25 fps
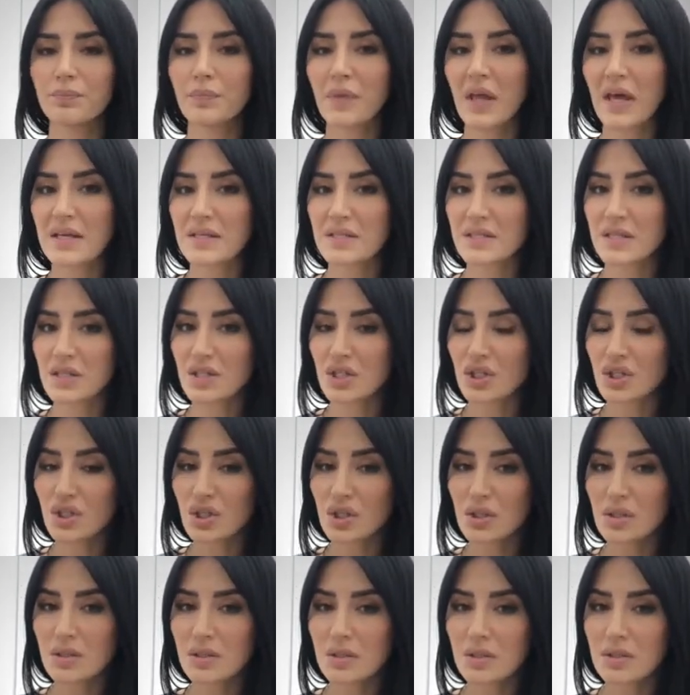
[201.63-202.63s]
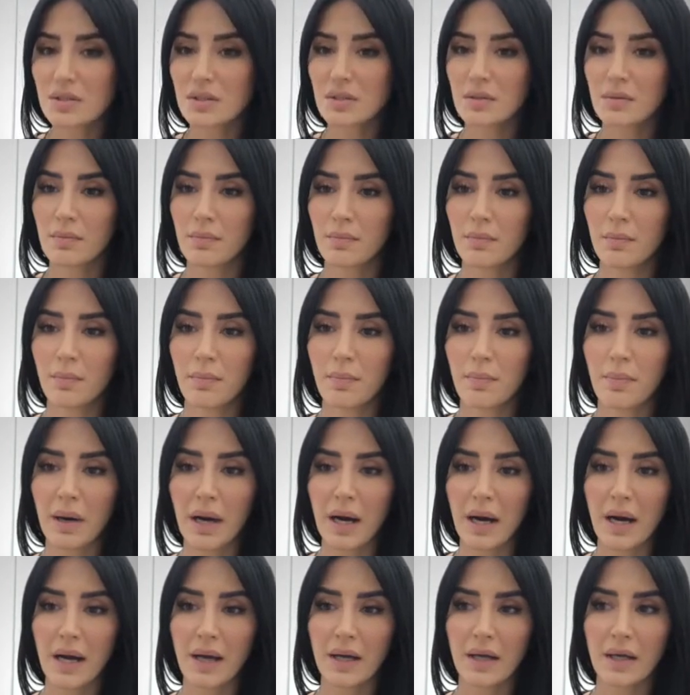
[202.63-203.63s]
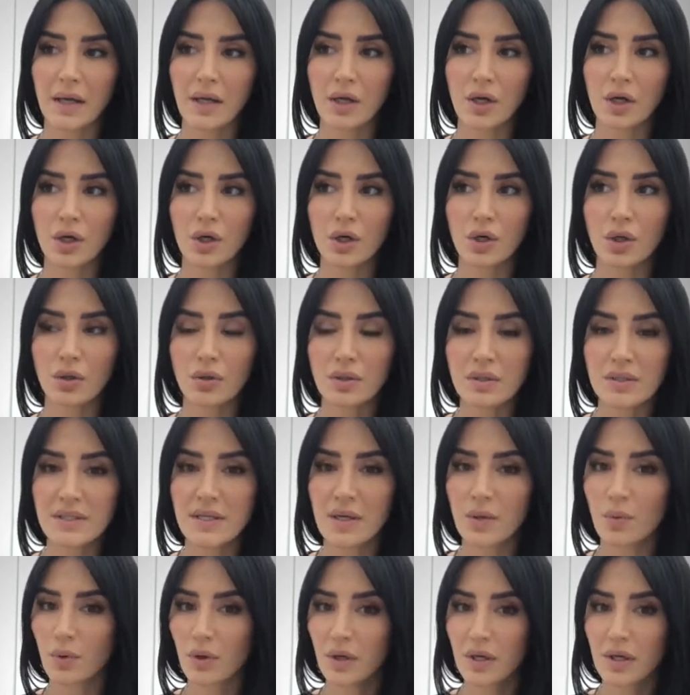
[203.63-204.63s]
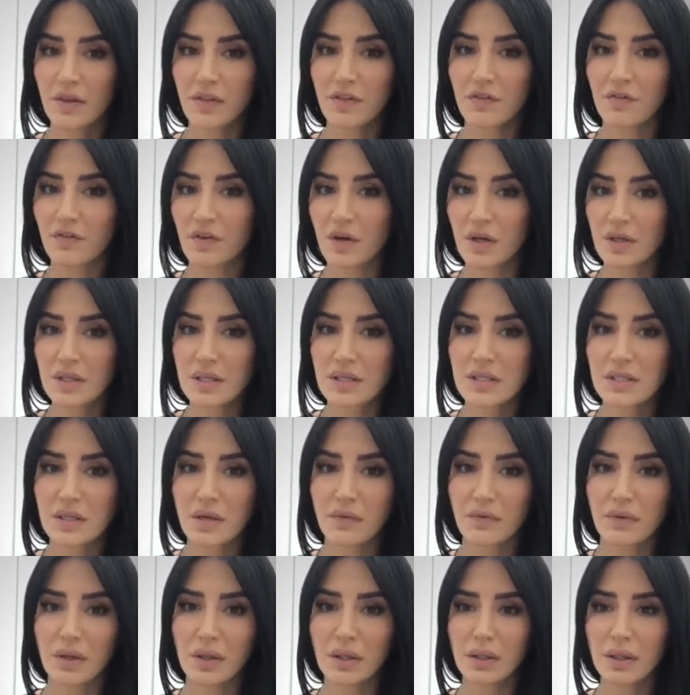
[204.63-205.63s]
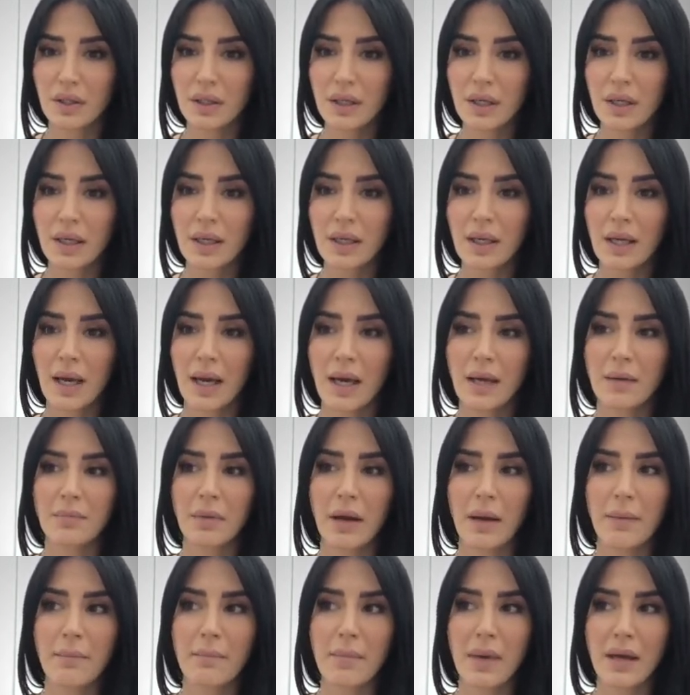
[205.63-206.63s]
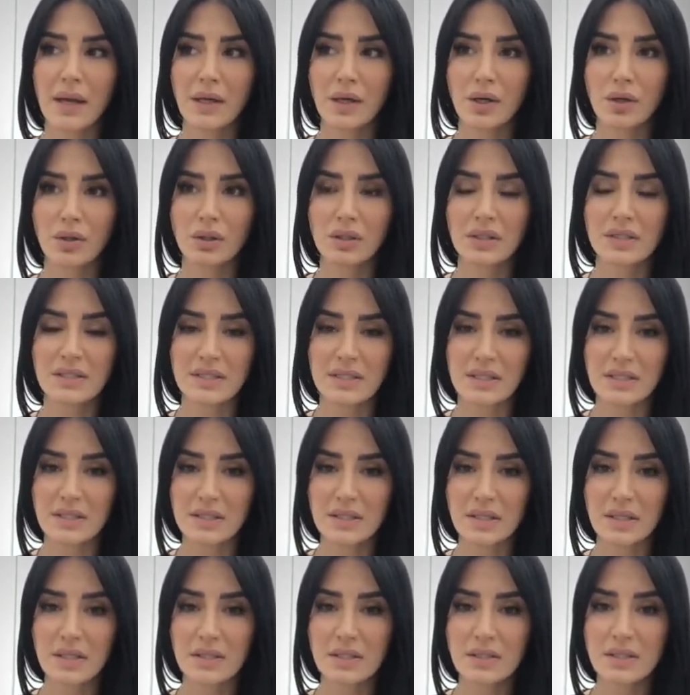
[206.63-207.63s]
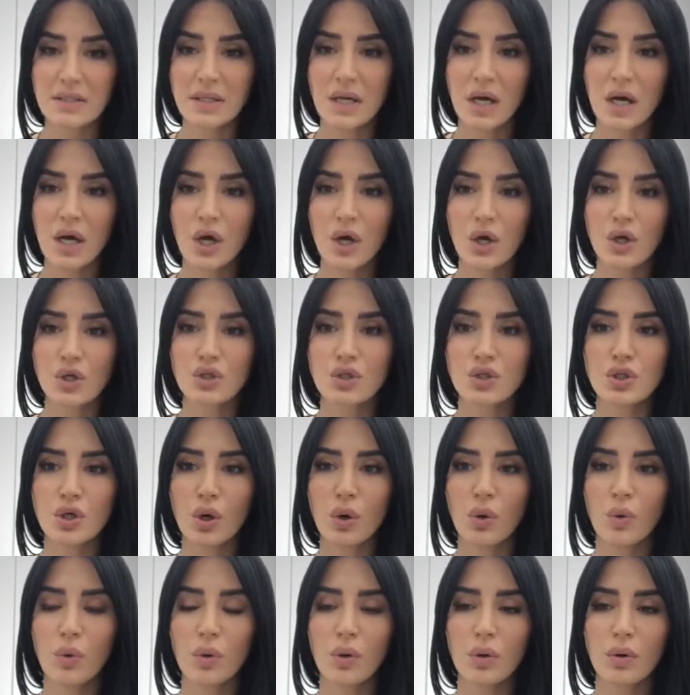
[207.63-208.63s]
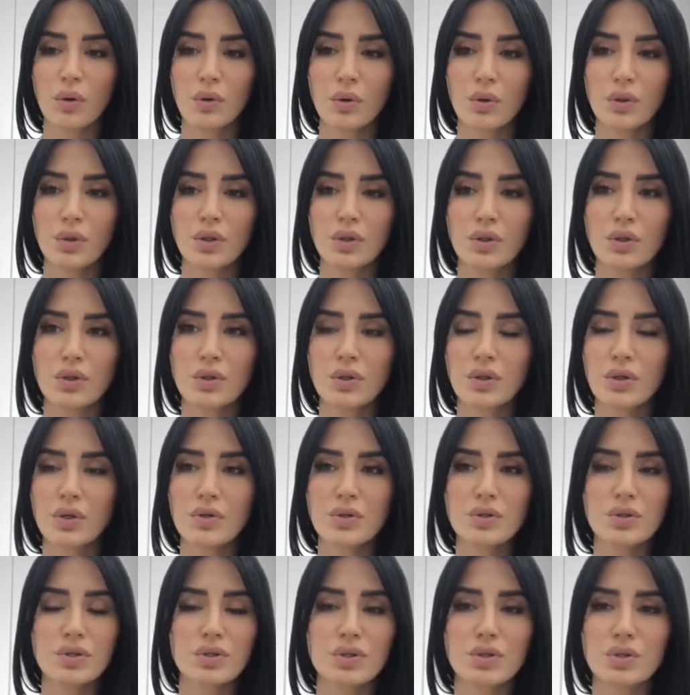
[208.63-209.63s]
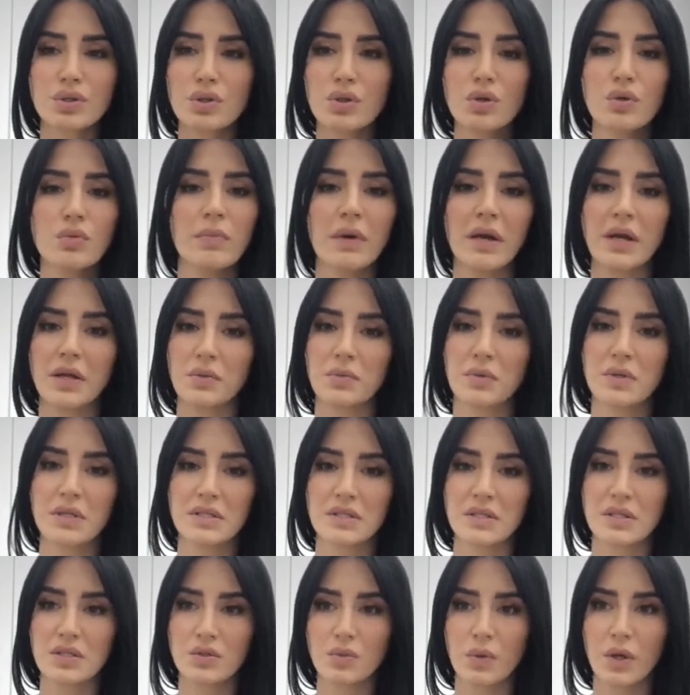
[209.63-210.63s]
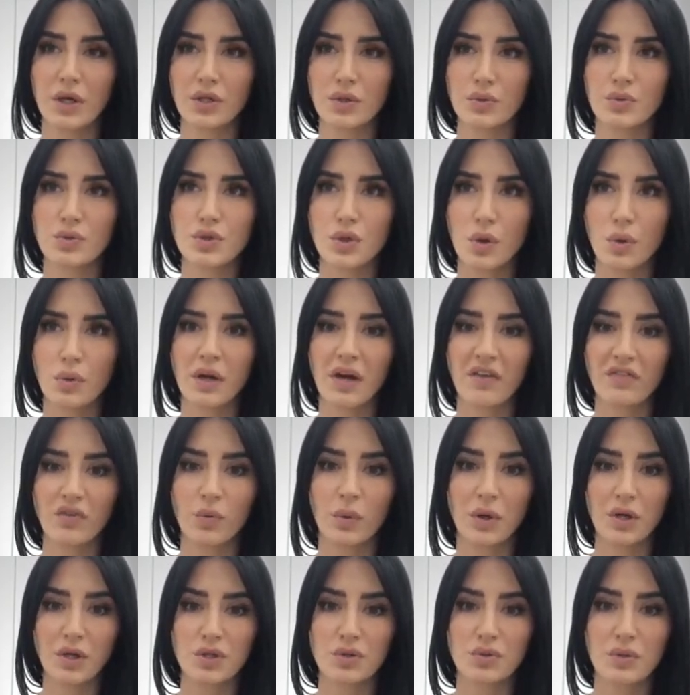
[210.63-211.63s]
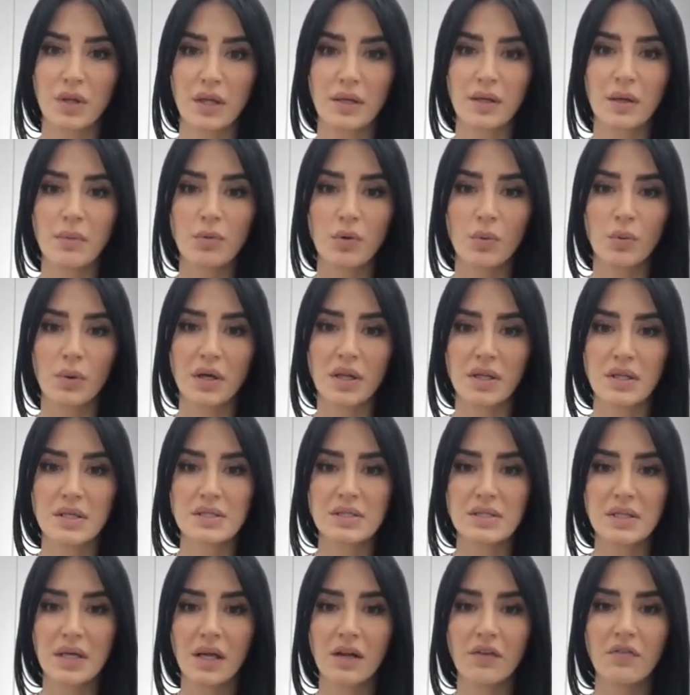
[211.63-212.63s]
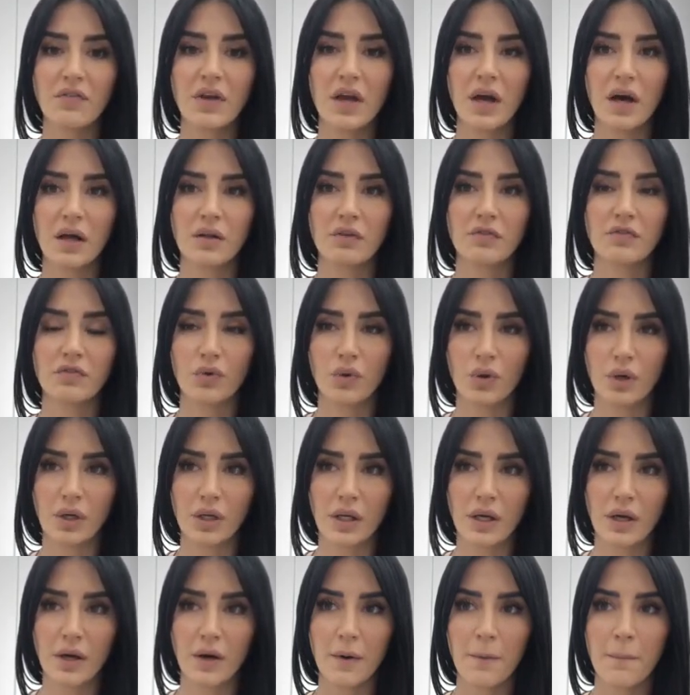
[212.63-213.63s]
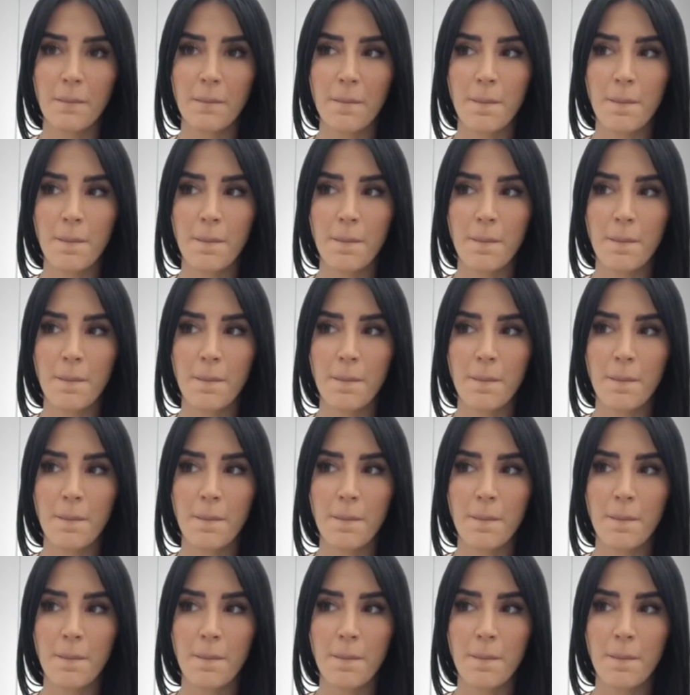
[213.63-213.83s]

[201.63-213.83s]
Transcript: estheticians, by girls that work at the front desk of a clinic, and by medical assistants. So there's 2 main reasons why you don't ever want to do that. Number 1, in the state of California,